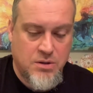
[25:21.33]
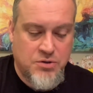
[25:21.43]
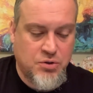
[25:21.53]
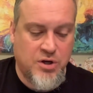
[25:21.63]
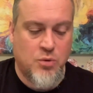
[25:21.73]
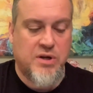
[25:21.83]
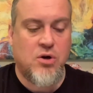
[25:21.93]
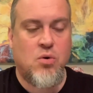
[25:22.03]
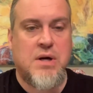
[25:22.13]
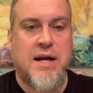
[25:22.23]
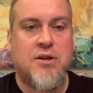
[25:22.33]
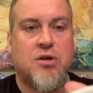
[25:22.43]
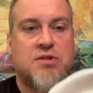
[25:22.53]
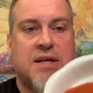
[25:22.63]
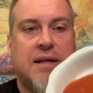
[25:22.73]
So here we go, kind of
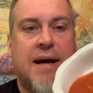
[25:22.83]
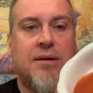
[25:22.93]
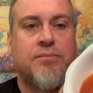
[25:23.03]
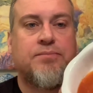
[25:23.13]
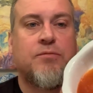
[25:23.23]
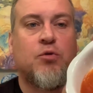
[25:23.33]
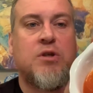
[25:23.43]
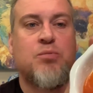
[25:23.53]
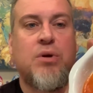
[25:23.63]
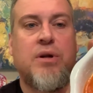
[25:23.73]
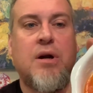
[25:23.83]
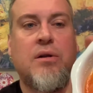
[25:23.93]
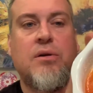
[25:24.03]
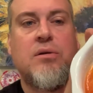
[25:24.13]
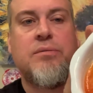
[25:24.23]
looks like that. So we just put it in our
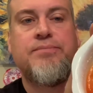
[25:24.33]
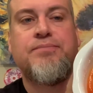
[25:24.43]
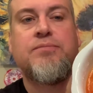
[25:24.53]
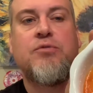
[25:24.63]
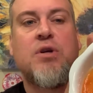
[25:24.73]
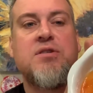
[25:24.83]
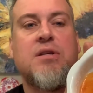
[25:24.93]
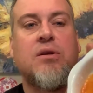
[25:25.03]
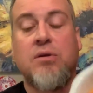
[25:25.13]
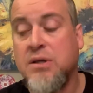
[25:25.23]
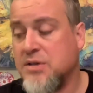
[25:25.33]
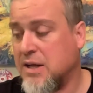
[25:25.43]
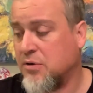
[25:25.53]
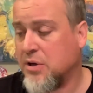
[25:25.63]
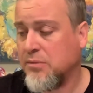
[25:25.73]
little trusty little
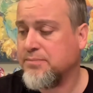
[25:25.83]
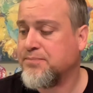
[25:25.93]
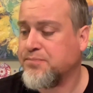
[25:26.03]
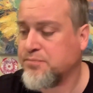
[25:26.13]
container there.